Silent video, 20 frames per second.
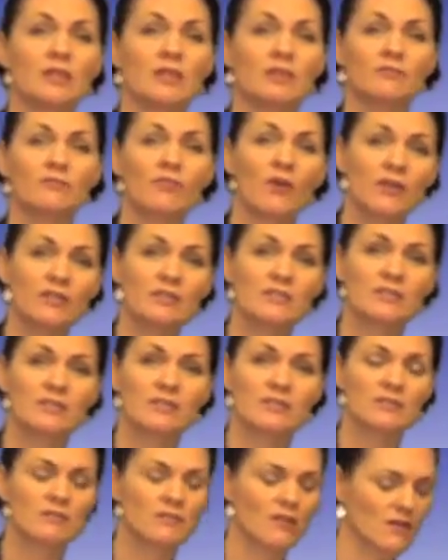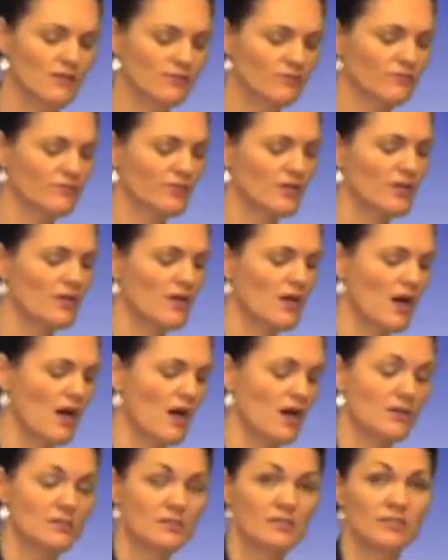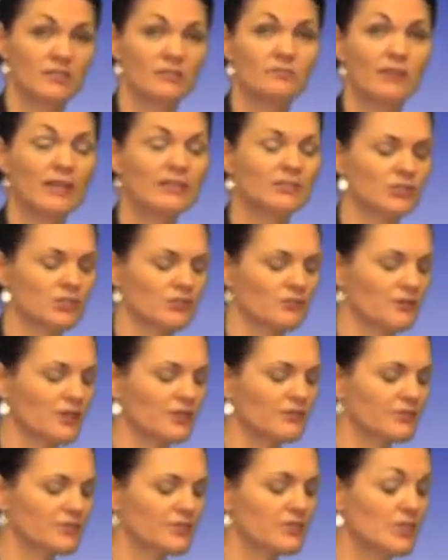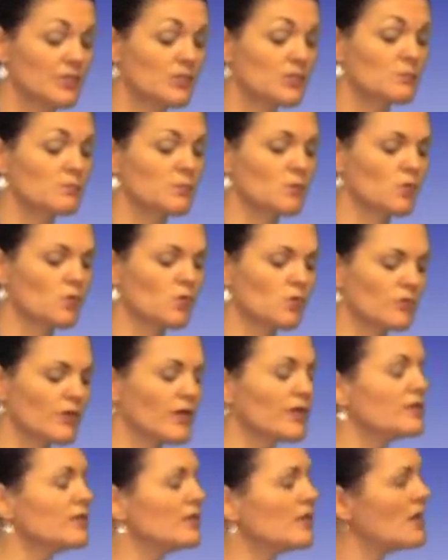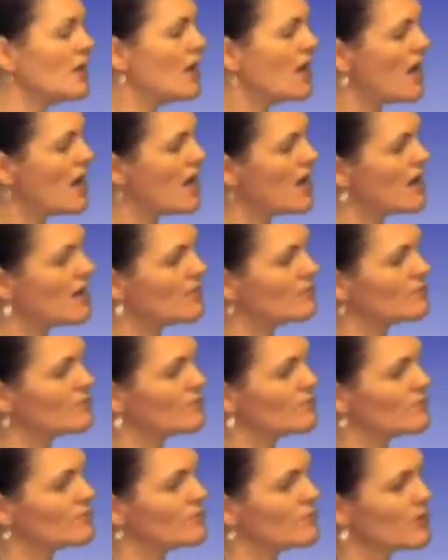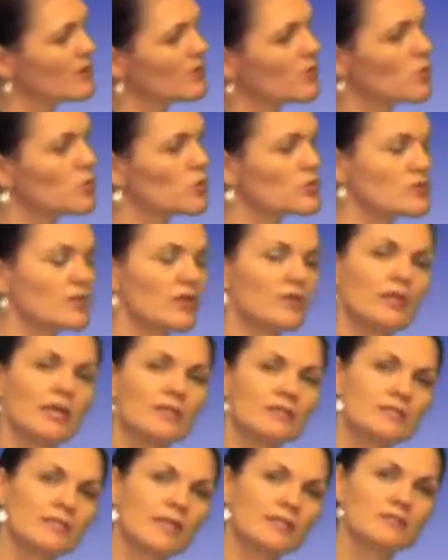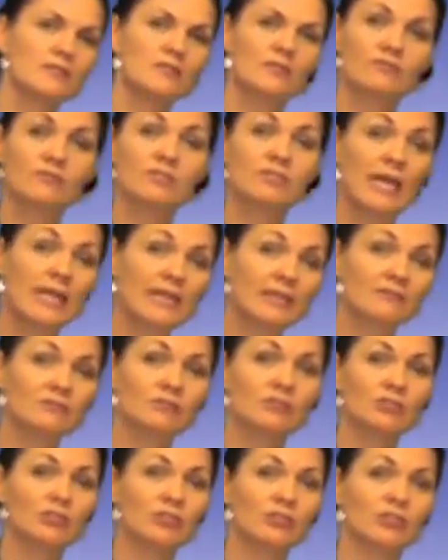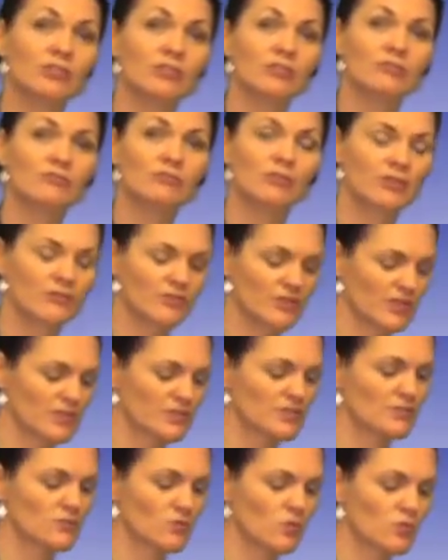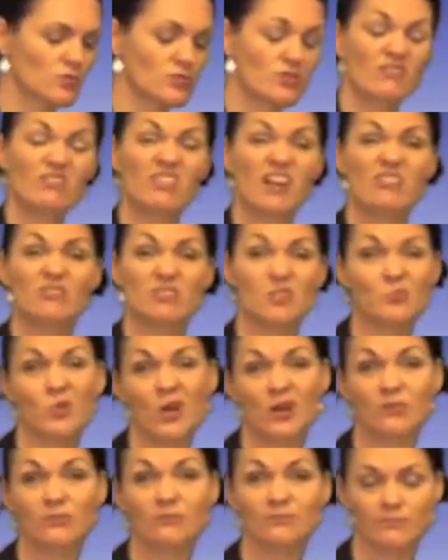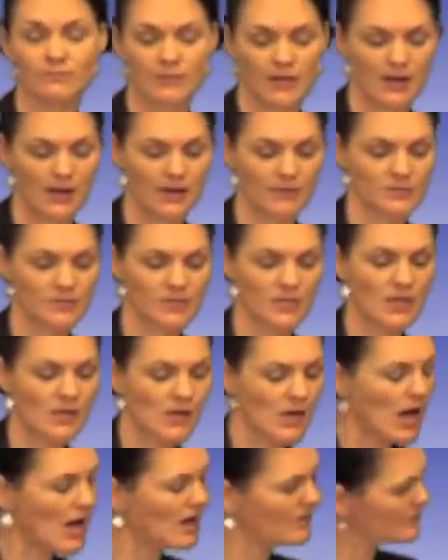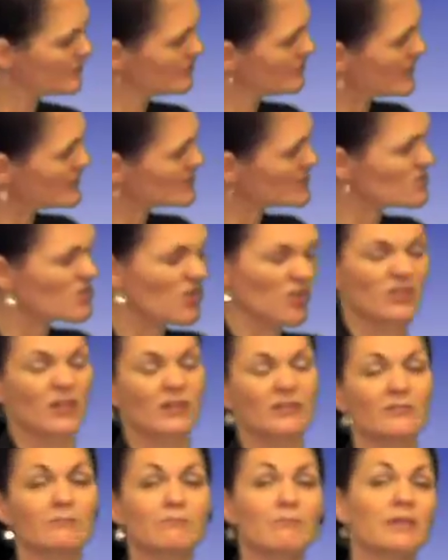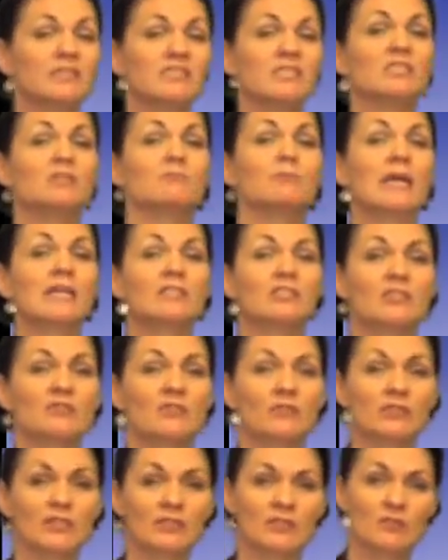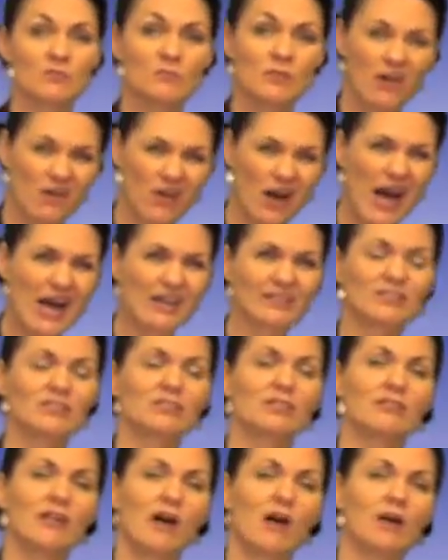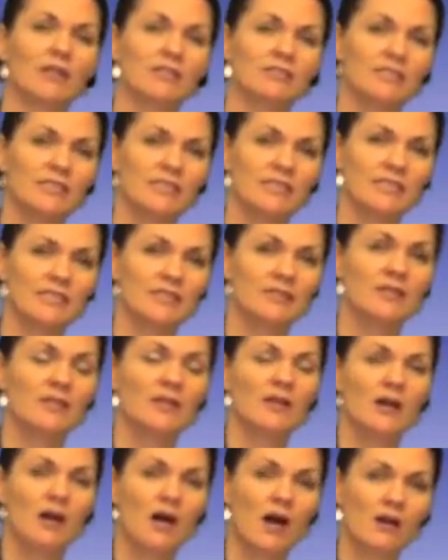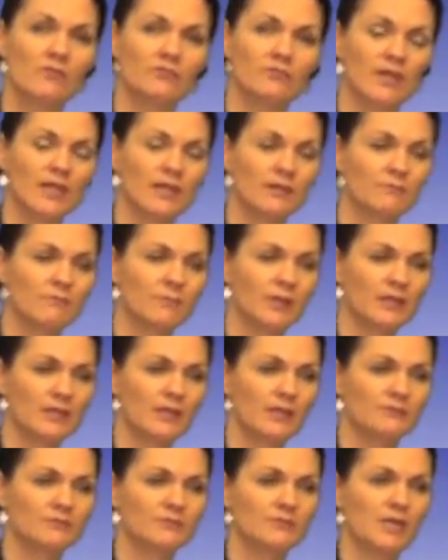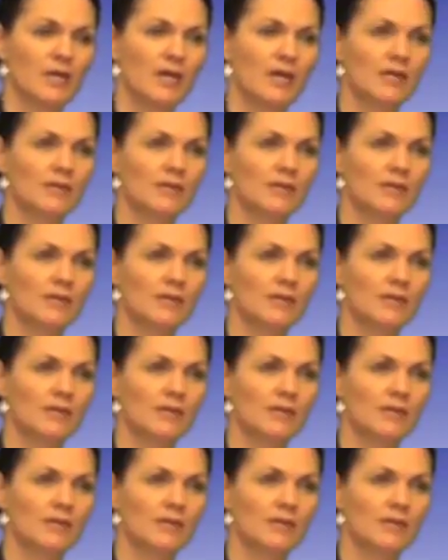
that he finds in his life as an adventurer and an explorer, but also that sense of danger that's also there as well, perhaps. The fact it's got kind of muddy splashes on it as well add to that idea of it being